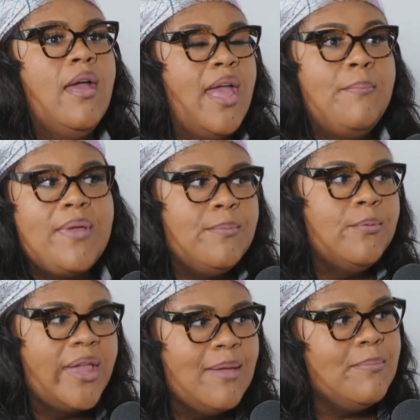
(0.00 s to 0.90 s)
and
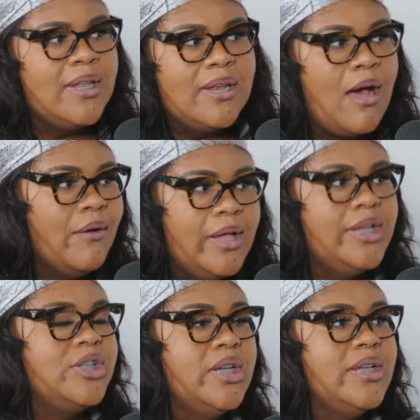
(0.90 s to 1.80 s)
people keeping it all
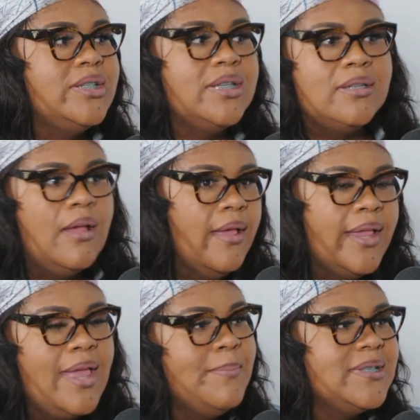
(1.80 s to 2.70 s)
hush hush and
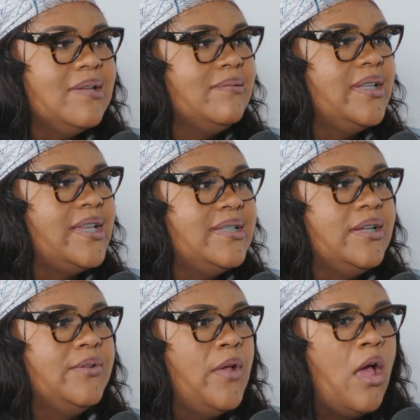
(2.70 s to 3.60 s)
keeping stuff to
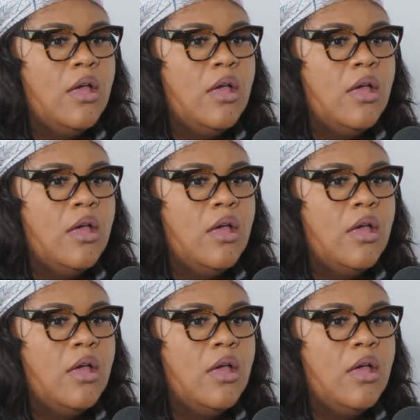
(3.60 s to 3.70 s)
themselves,